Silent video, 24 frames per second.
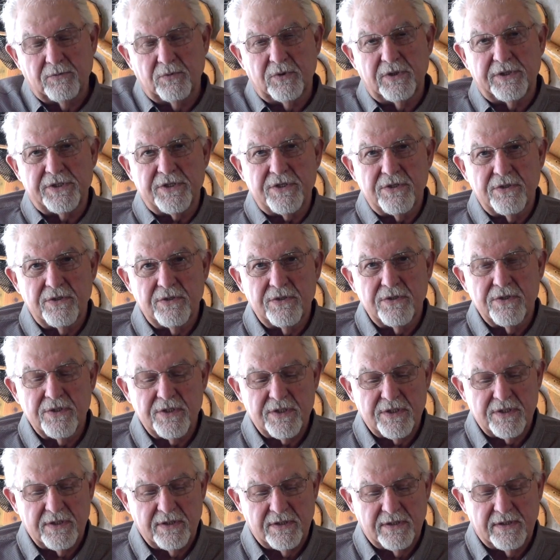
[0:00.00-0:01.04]
will
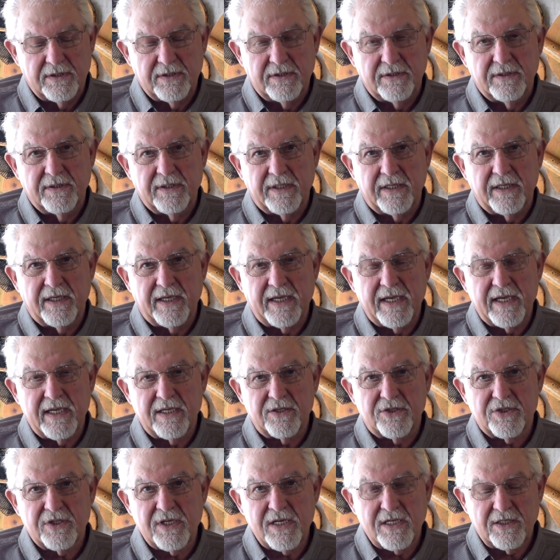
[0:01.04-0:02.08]
use a
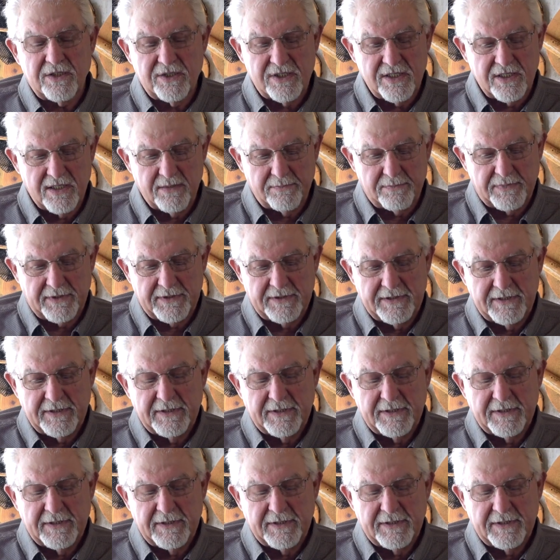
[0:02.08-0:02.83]
sink tip